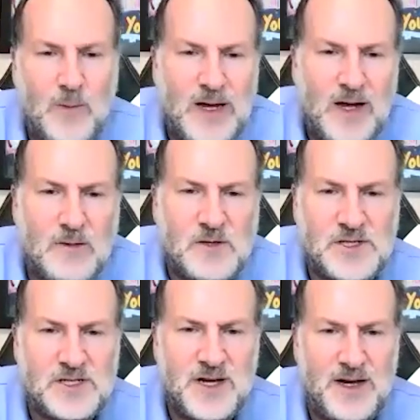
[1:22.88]
we host
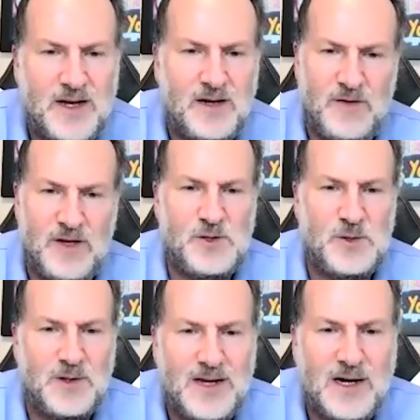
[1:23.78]
just an
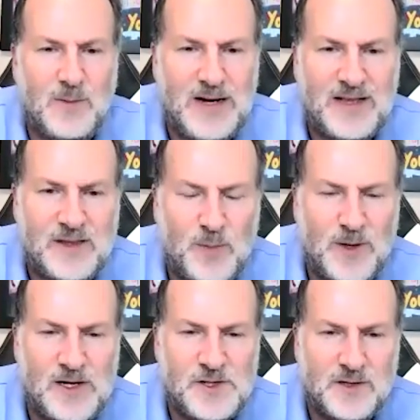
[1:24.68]
individual. Here we got the
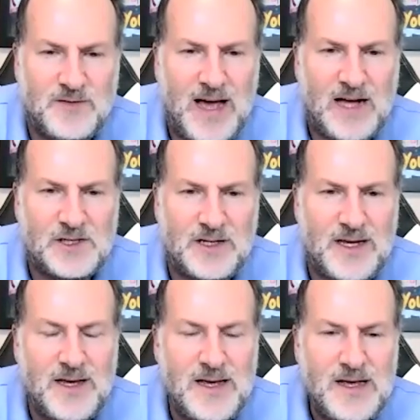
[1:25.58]
pleasure of
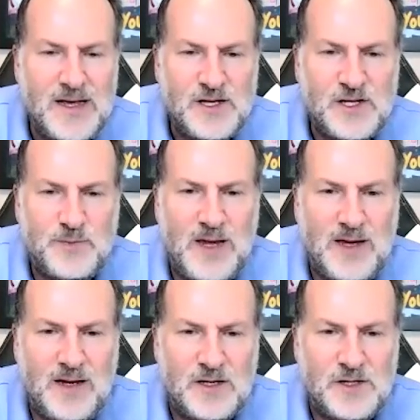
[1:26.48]
actually
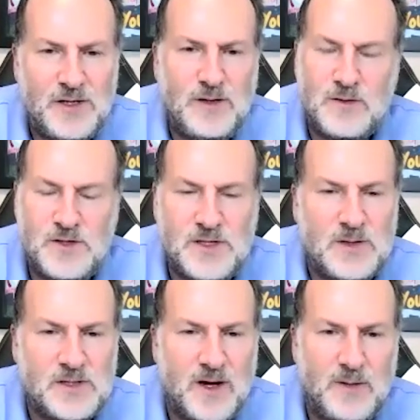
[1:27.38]
speaking to two. So
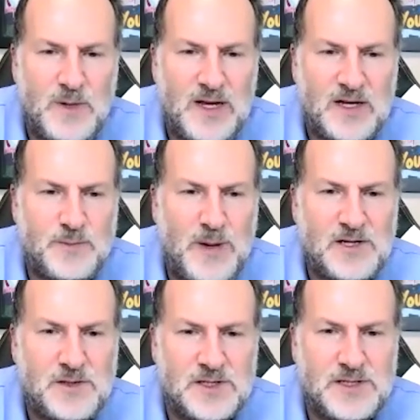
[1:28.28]
it's going to be a
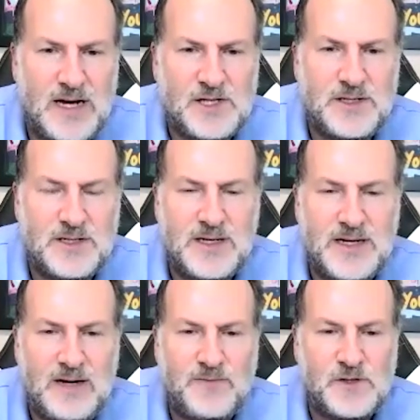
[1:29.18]
special session
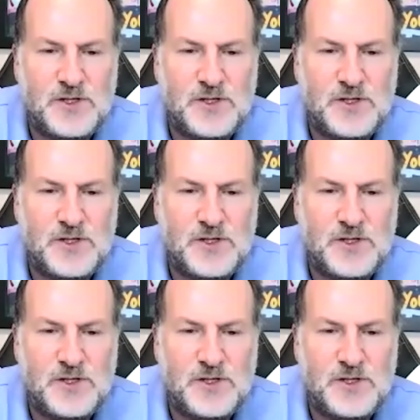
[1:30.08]
today for